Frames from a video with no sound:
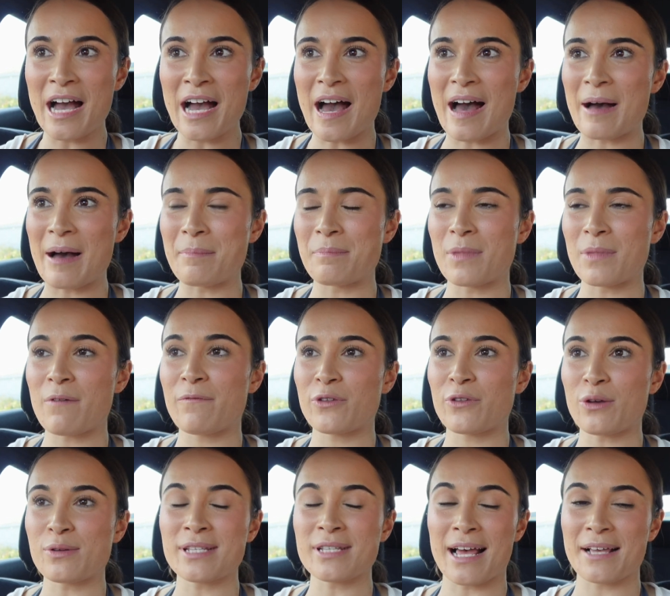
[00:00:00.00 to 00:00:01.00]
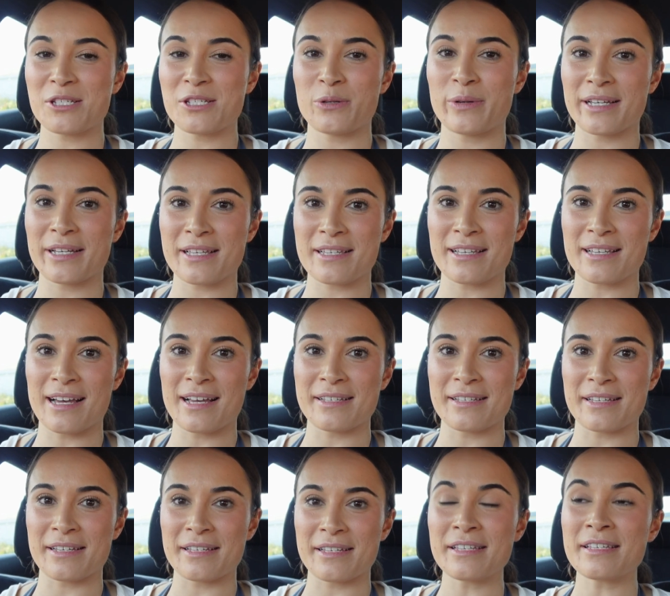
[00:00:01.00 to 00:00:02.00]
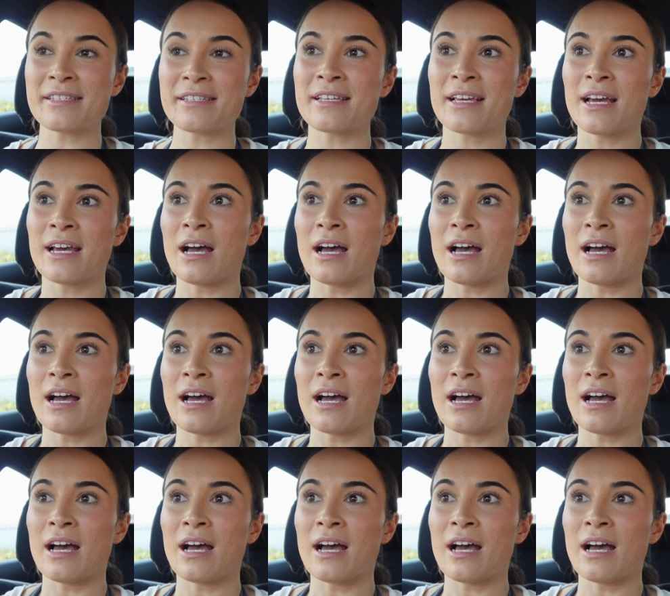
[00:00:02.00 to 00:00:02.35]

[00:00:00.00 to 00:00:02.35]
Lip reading: For those last 2 exercises,